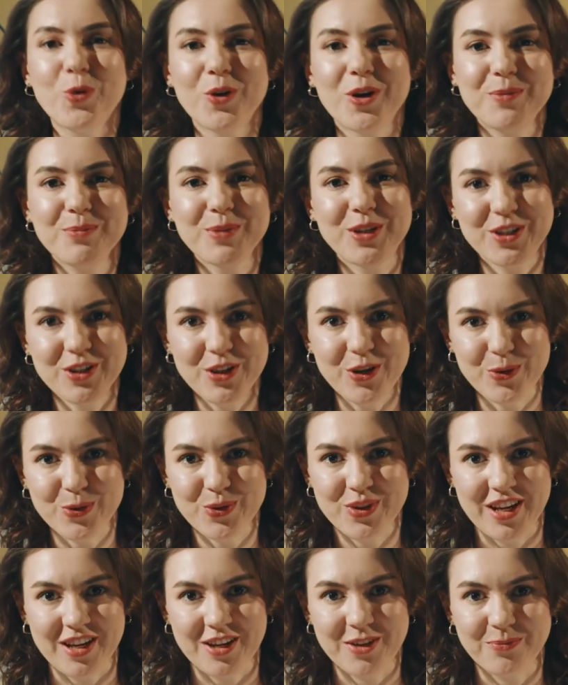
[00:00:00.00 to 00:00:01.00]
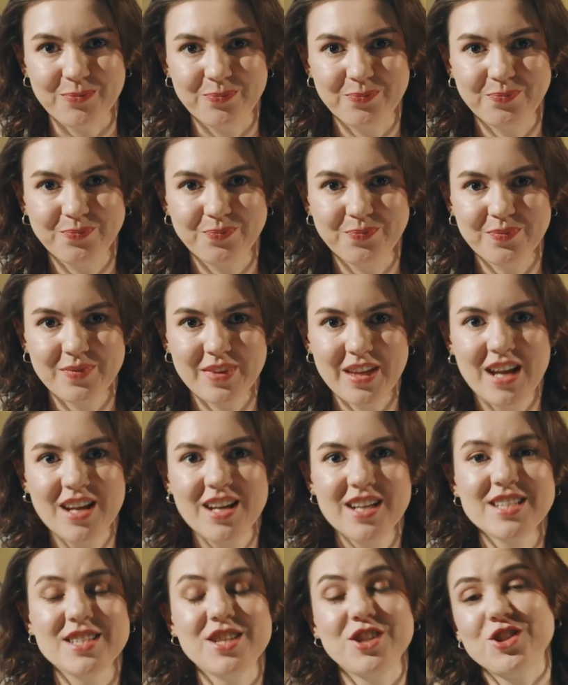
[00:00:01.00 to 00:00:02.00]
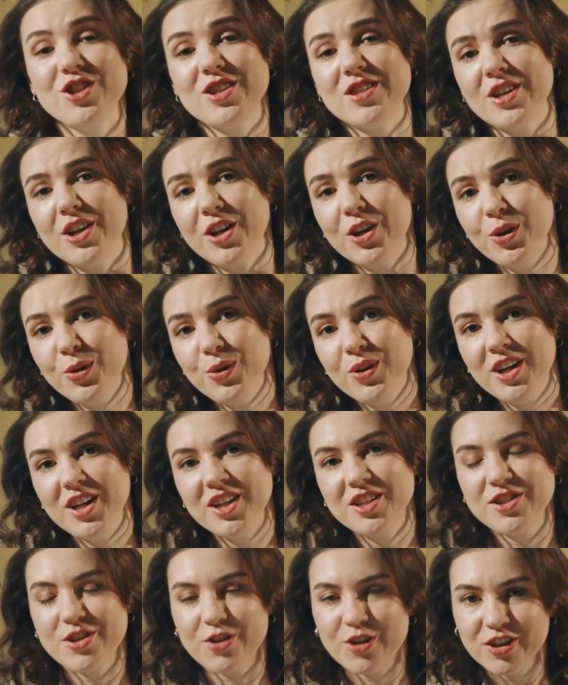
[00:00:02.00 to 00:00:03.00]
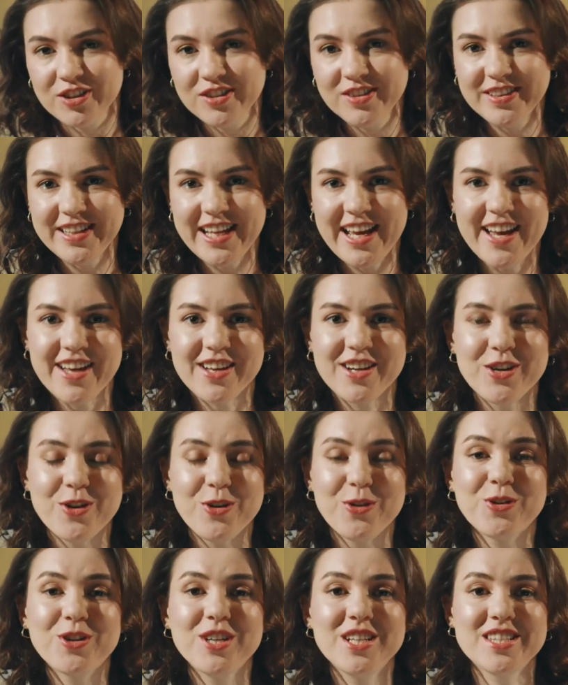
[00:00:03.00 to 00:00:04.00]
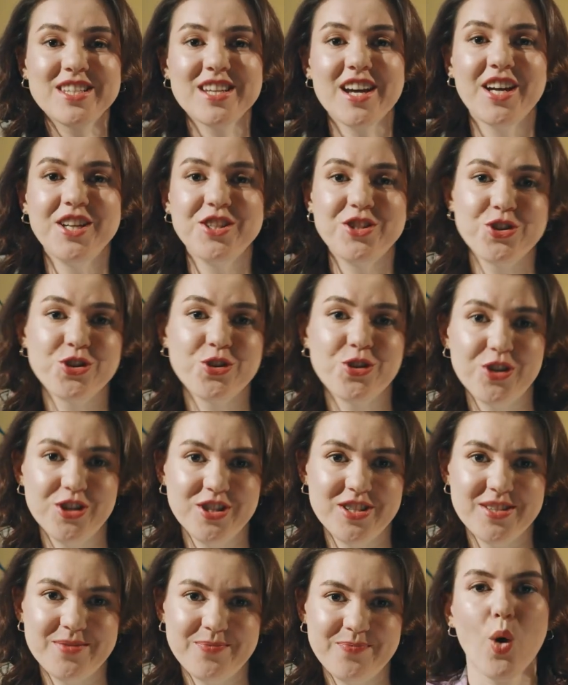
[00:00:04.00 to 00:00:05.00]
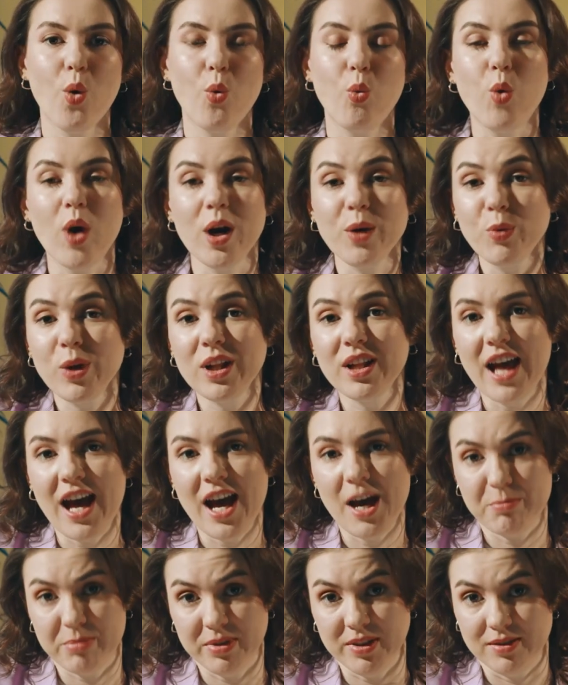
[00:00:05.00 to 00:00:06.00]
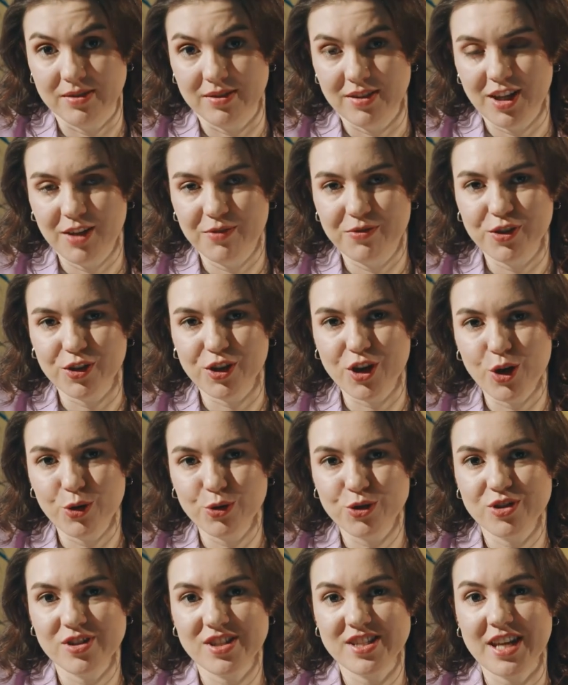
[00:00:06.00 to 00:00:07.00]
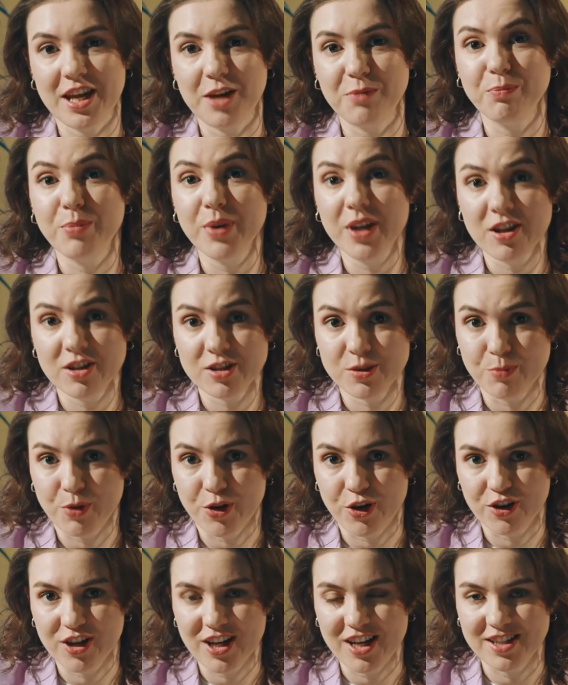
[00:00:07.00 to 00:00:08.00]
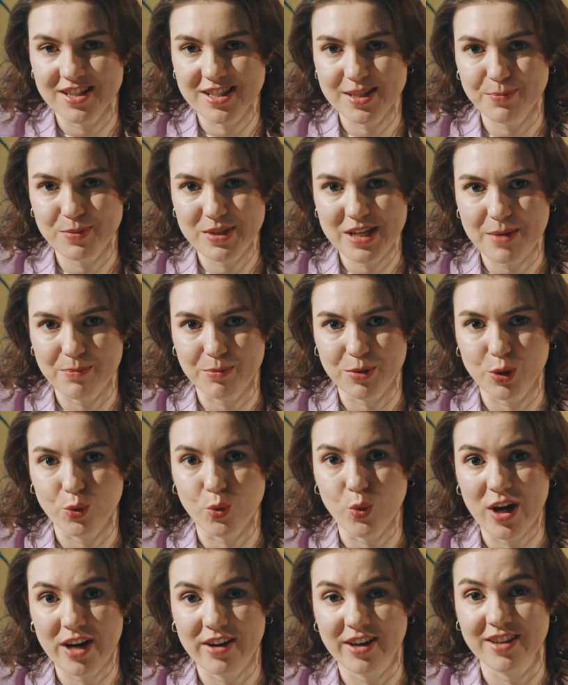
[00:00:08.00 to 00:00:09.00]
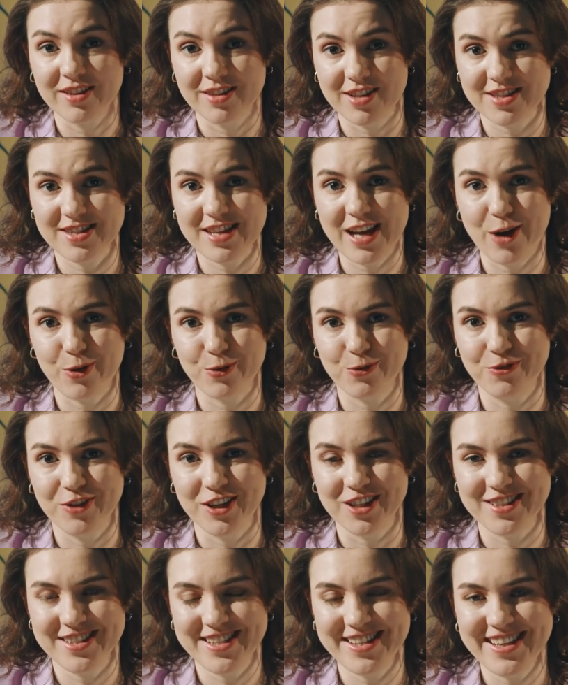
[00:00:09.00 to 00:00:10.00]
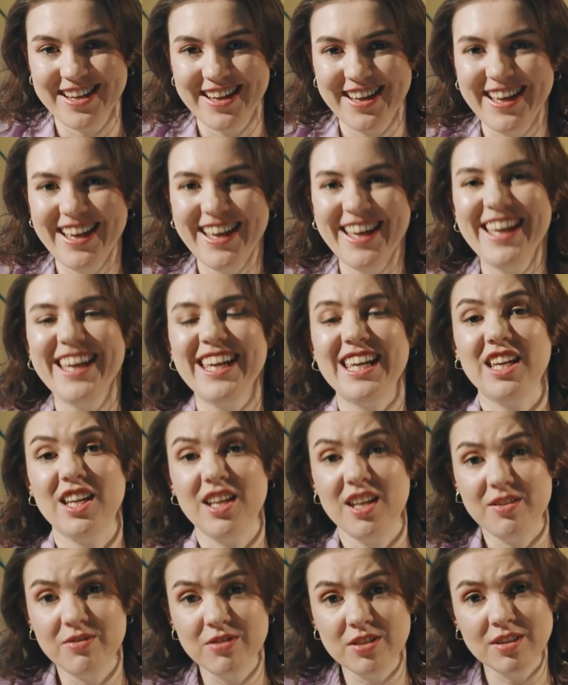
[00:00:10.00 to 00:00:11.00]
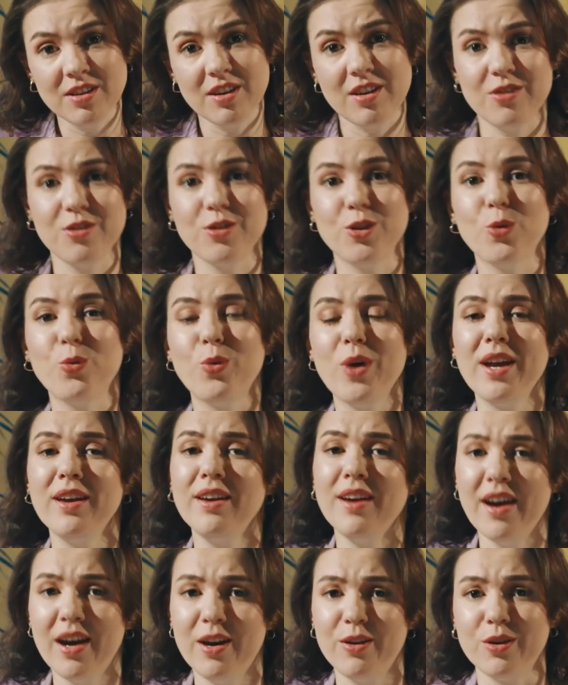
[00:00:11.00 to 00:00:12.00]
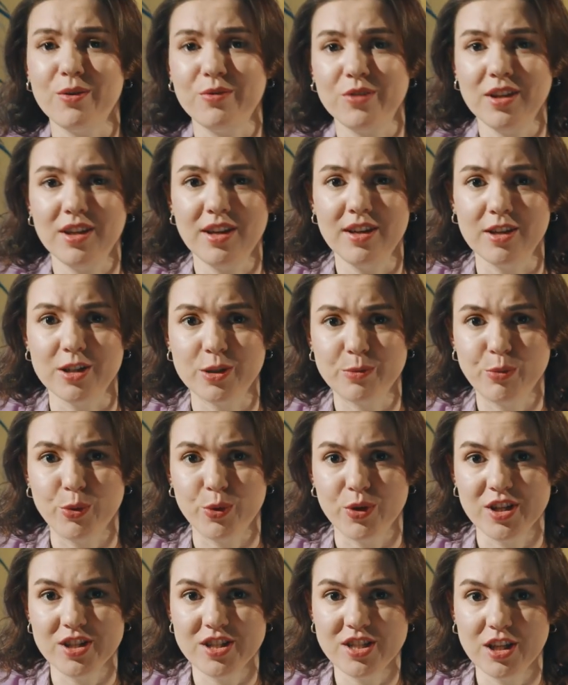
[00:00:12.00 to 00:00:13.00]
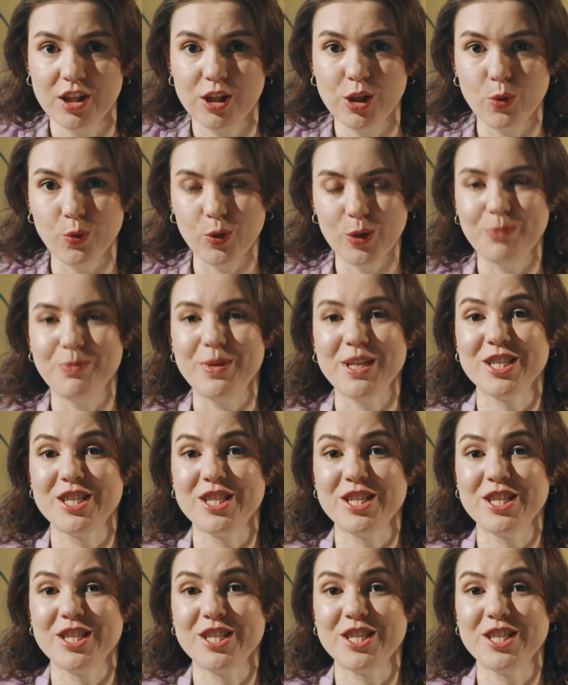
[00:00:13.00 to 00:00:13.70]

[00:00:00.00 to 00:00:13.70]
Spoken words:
warm clothing, such as a hoodie, turtleneck, or a tight shirt. What will happen if you go to St. Petersburg in September wearing this outfit? Even on the way out of the airport, you will be